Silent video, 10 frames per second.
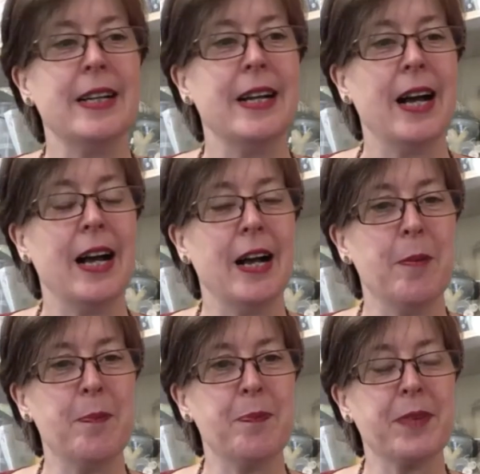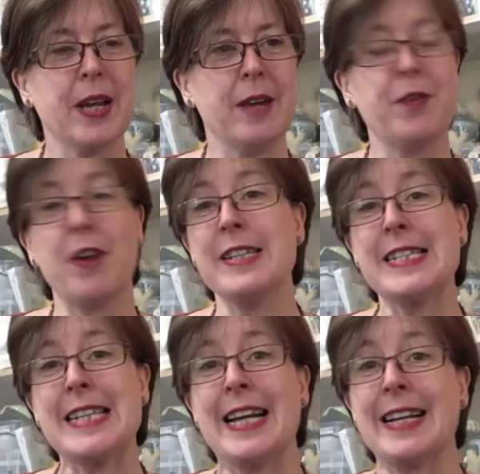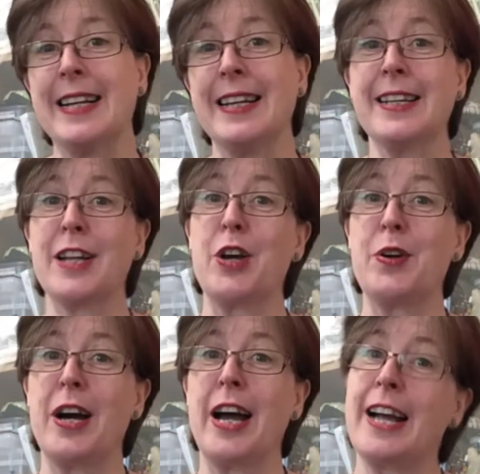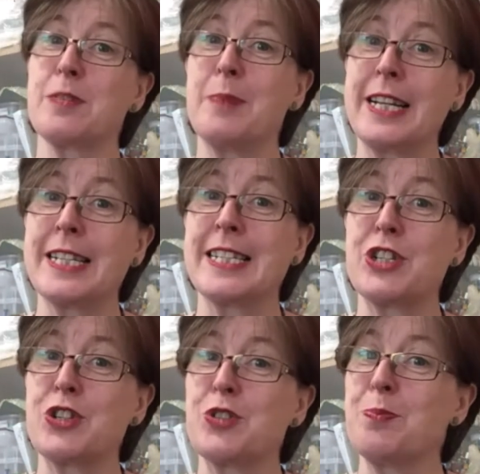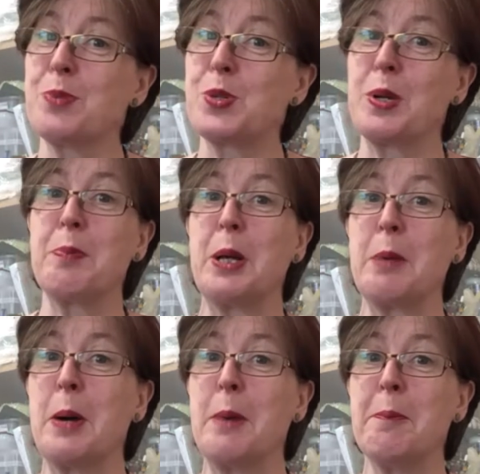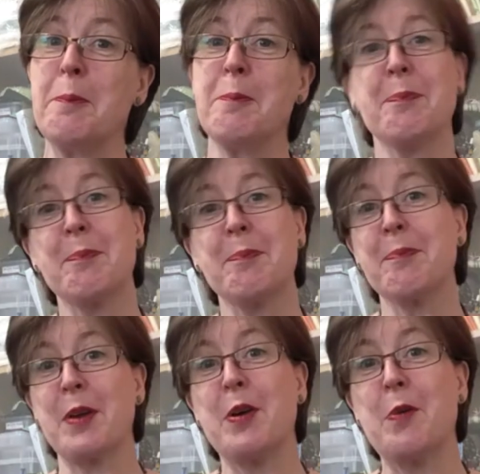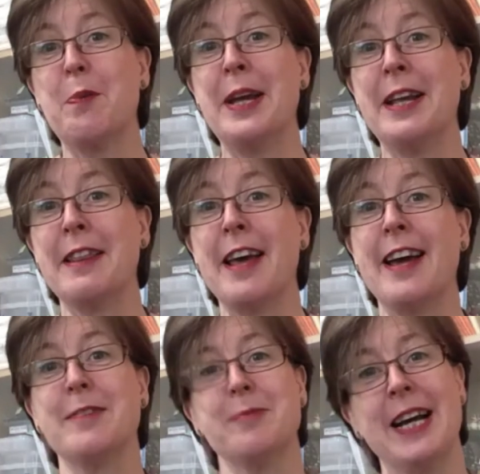And very sadly, I had to make a decision between being mum or being there.